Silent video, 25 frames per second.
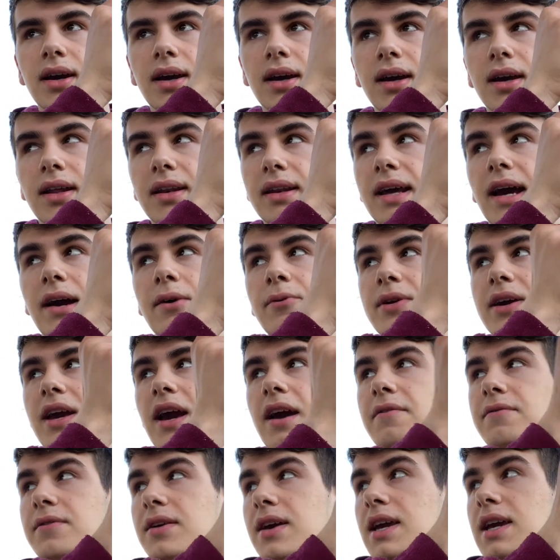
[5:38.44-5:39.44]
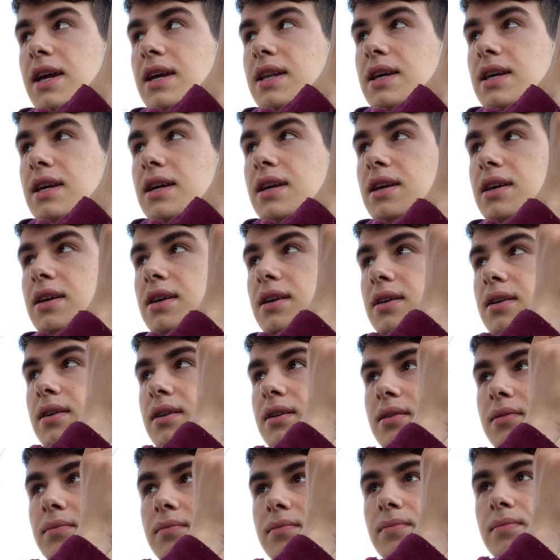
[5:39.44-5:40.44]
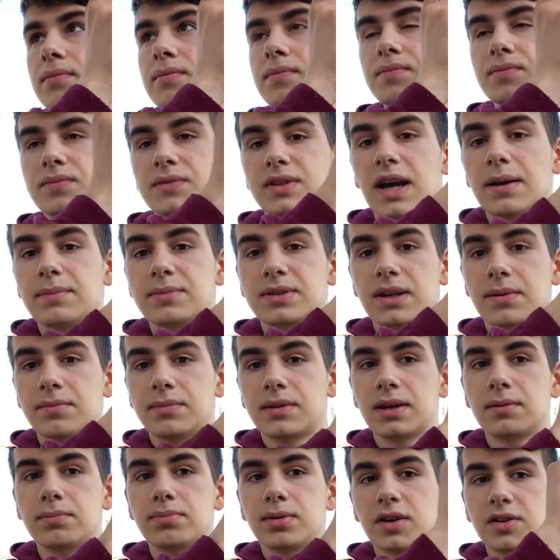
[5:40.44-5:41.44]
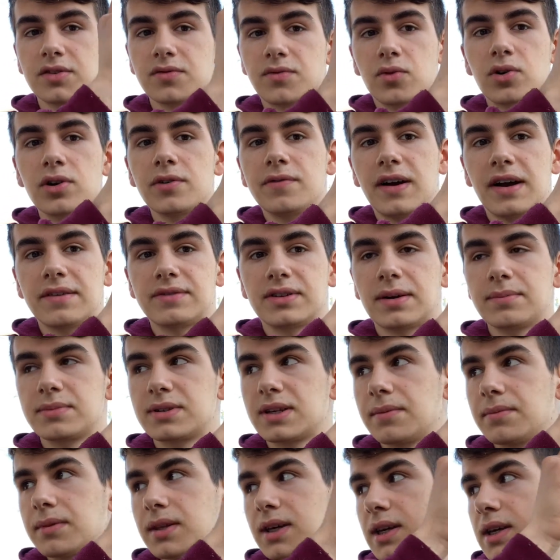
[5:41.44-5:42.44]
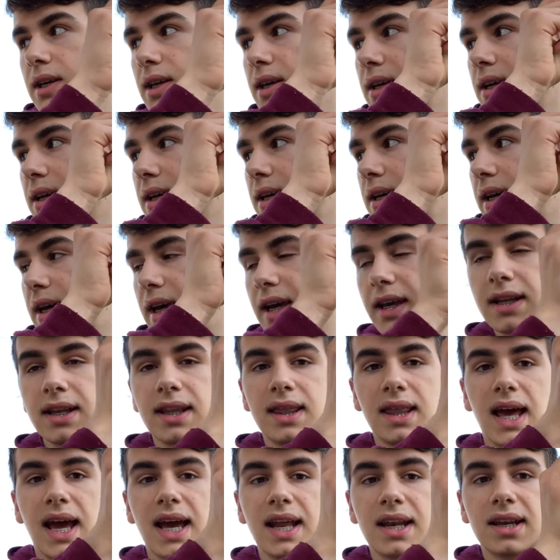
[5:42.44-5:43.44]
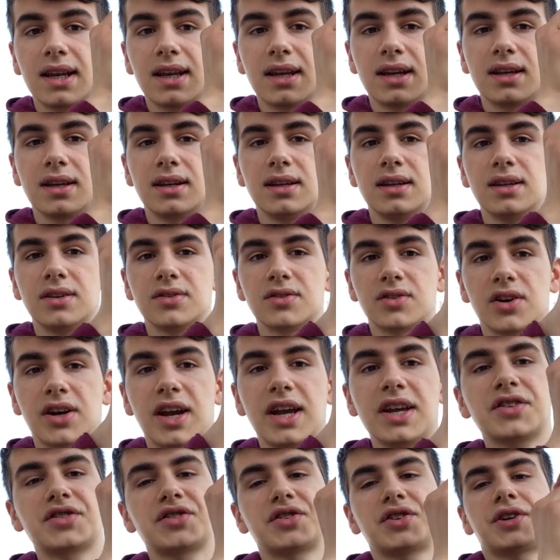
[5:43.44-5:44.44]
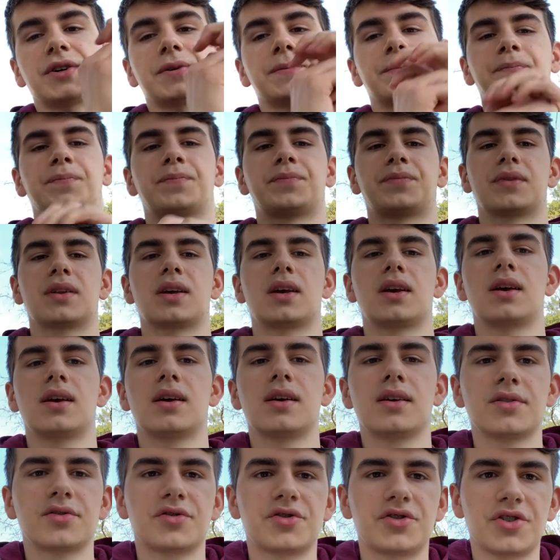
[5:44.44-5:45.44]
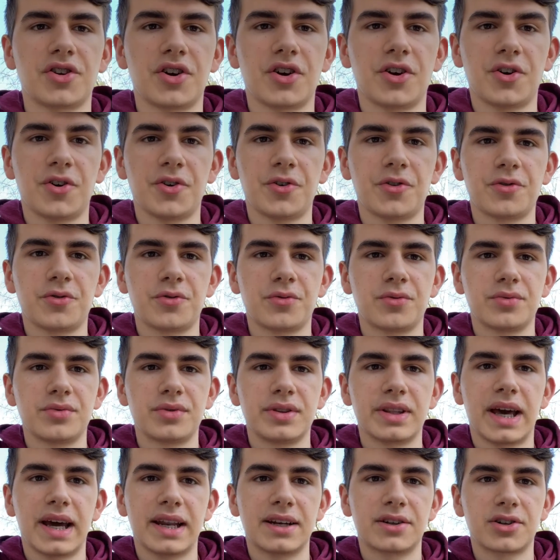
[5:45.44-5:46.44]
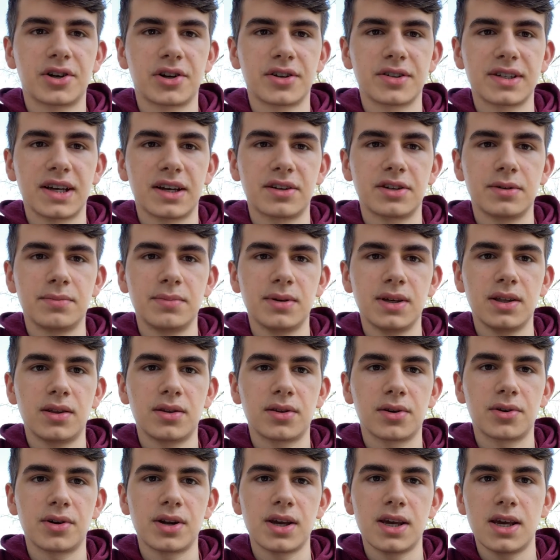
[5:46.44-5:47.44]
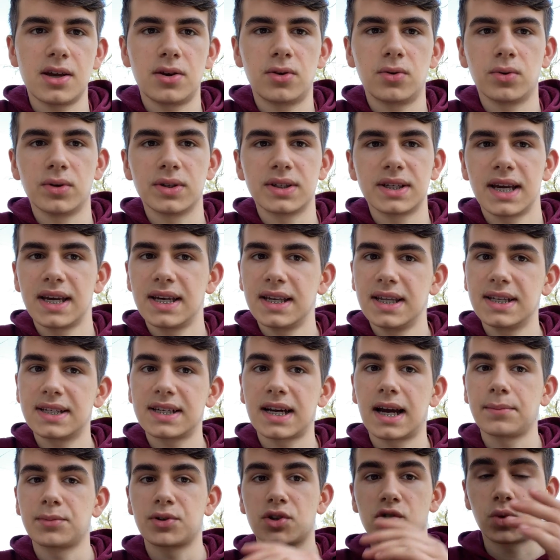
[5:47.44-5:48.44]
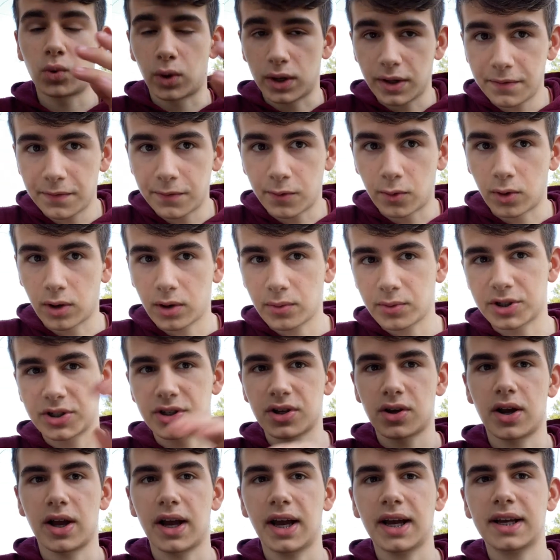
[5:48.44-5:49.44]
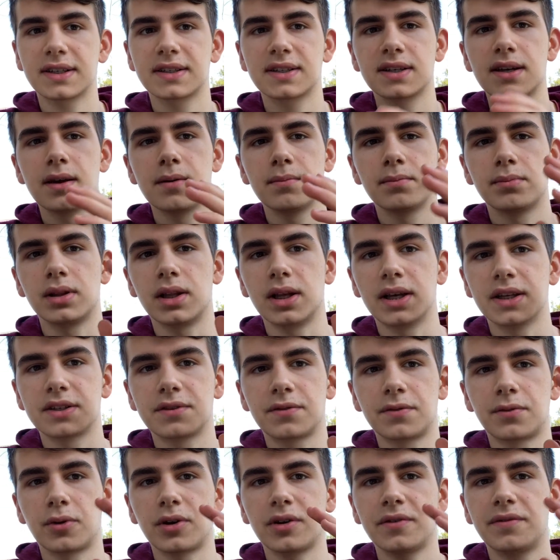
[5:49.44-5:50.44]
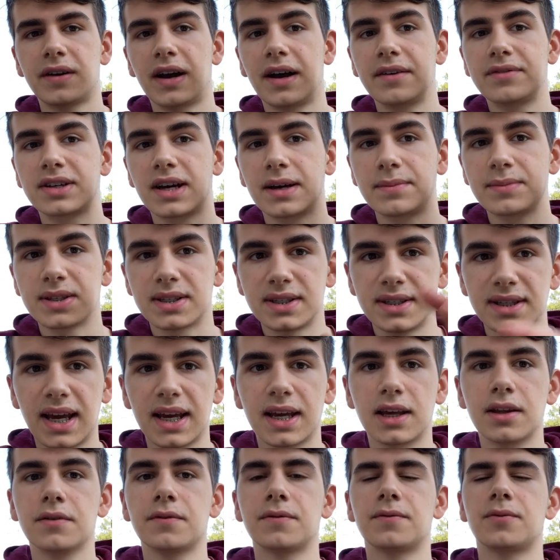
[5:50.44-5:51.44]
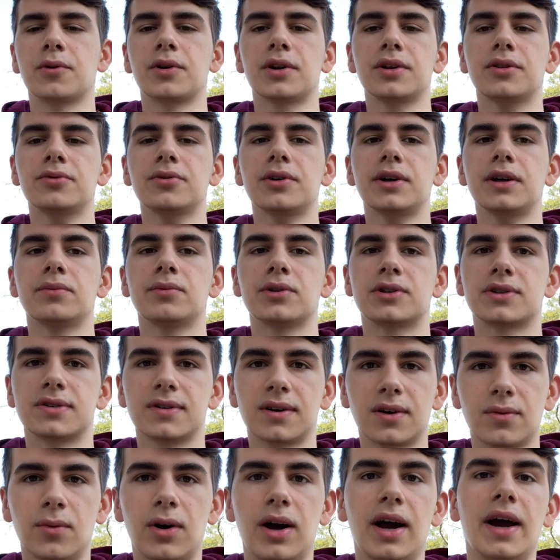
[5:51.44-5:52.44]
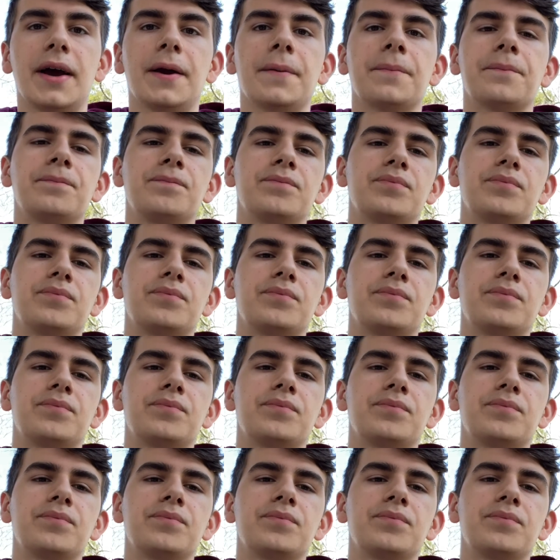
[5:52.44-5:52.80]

And now we have 80 times something plus 45 times something, and that is our answer. So that turns out to be 30 equals 80 times 24, which is our x, plus 45 times negative 43, which is our y.